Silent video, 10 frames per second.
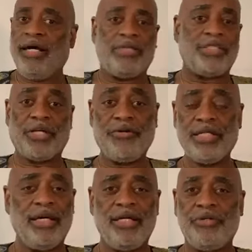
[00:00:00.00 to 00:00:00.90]
That's the
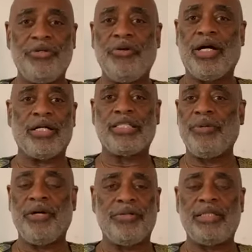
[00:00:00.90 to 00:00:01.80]
only thing that you are
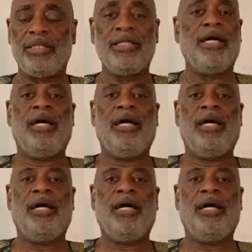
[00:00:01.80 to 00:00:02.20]
experiencing.